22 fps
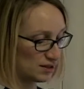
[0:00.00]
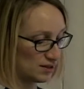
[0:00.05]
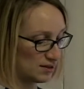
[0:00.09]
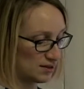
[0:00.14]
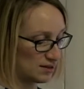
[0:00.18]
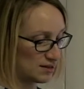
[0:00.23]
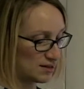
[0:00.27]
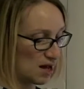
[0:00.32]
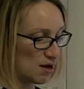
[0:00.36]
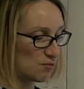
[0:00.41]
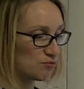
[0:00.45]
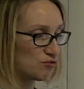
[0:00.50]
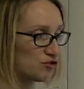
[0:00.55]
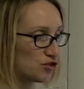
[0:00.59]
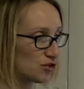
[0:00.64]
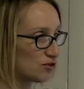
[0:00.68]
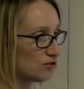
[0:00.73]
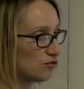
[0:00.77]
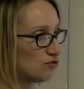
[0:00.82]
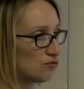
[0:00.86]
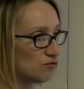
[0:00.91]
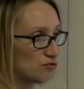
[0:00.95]
and
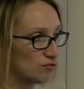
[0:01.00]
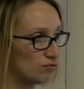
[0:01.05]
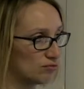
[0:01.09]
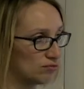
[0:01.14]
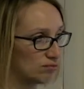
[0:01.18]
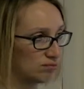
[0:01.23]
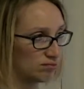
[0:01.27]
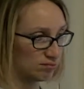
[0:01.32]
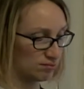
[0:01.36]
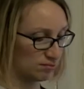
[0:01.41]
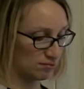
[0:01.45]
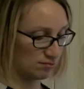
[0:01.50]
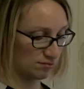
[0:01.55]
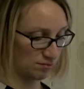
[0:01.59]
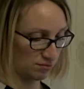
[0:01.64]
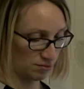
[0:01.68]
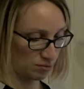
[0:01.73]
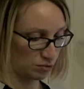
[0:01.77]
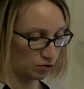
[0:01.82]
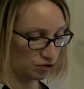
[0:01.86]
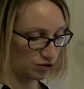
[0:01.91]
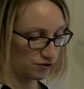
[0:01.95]
subject to
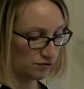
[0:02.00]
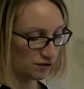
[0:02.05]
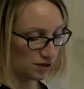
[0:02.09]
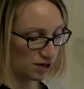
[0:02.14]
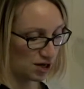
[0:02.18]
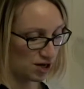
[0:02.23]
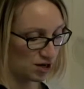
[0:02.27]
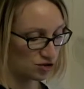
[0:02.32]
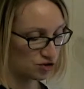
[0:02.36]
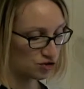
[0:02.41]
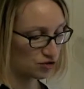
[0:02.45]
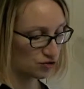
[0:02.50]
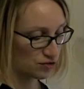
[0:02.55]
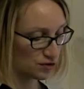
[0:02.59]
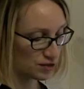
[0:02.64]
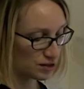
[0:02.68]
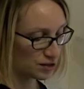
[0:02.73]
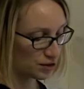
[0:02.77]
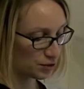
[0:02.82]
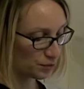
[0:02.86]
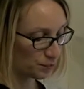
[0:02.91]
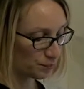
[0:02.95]

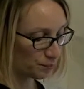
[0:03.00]
modifications.